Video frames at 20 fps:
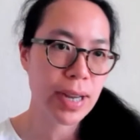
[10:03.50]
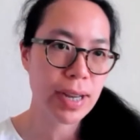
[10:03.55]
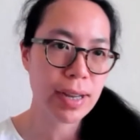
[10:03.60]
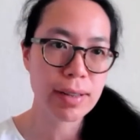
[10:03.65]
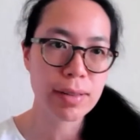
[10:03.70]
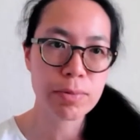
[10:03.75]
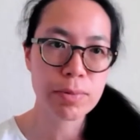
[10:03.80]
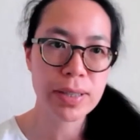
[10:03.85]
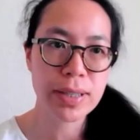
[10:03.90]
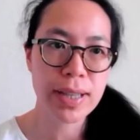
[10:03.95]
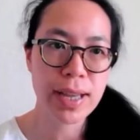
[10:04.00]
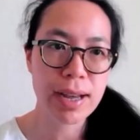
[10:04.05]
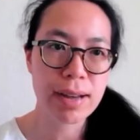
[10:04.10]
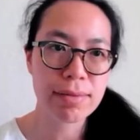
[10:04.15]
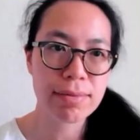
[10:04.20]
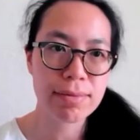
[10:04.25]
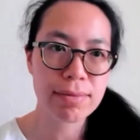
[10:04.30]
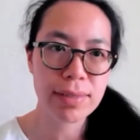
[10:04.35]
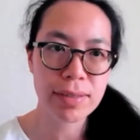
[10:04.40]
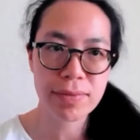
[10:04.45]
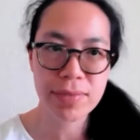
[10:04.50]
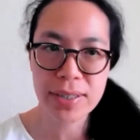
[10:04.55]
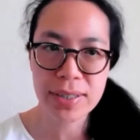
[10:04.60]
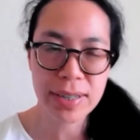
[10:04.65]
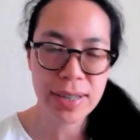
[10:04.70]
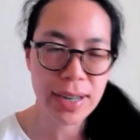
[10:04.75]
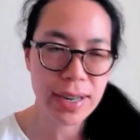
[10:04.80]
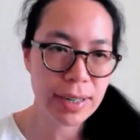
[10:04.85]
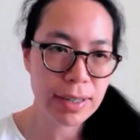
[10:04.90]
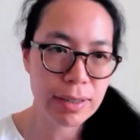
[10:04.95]
well without even
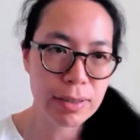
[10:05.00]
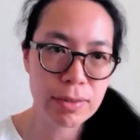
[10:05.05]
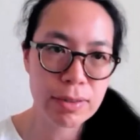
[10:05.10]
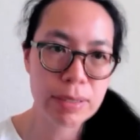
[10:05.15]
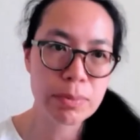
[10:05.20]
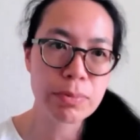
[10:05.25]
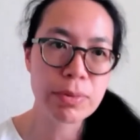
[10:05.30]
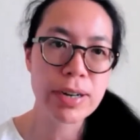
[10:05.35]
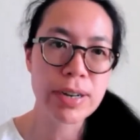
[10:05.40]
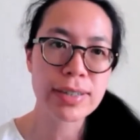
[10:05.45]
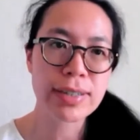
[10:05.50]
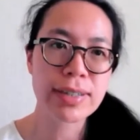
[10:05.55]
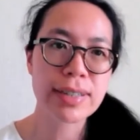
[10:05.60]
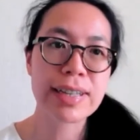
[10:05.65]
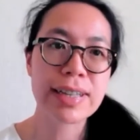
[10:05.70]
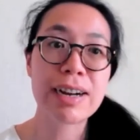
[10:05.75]
getting to depression,